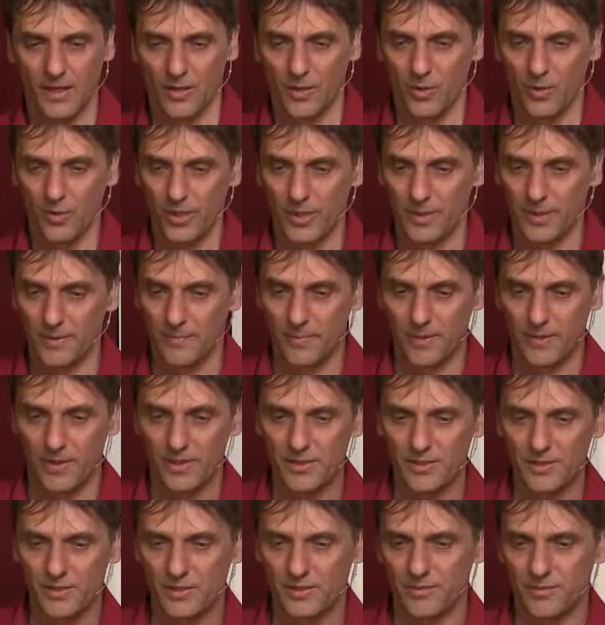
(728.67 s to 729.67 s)
Okay, there
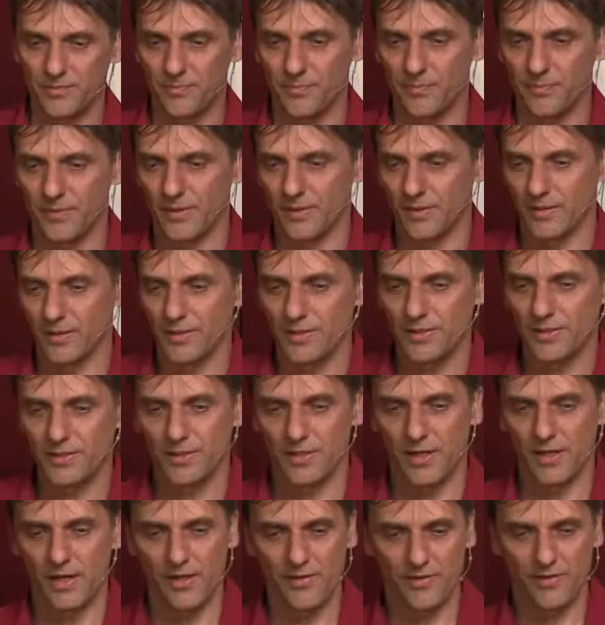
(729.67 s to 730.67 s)
is a there is
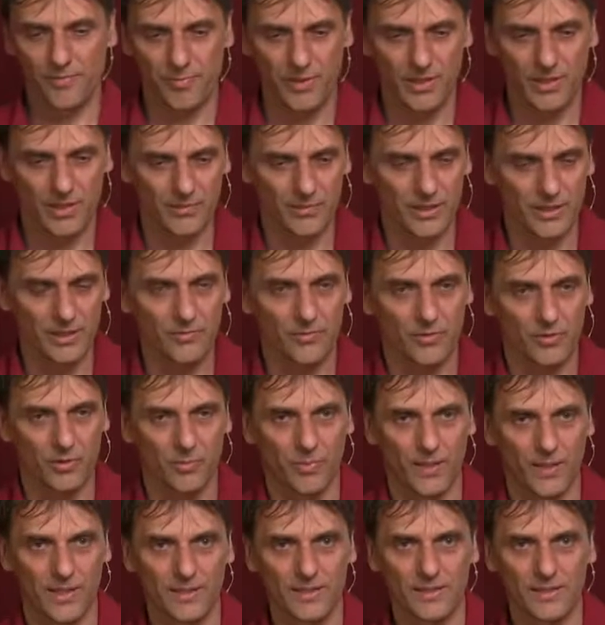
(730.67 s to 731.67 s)
a health pyramid for
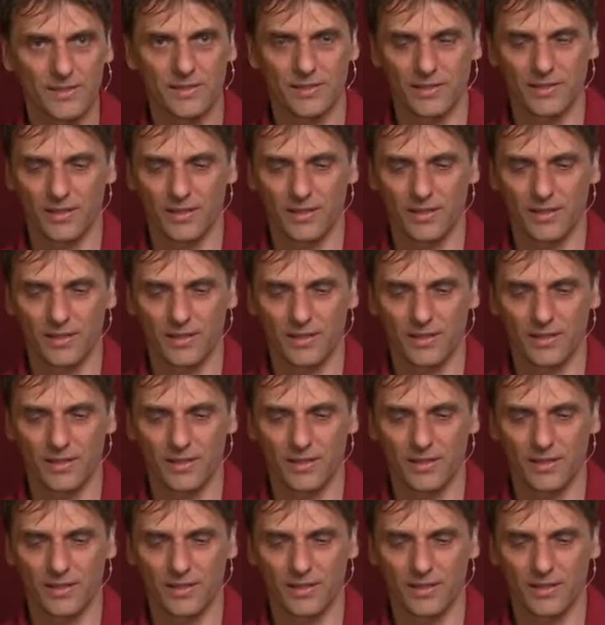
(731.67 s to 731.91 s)
plants.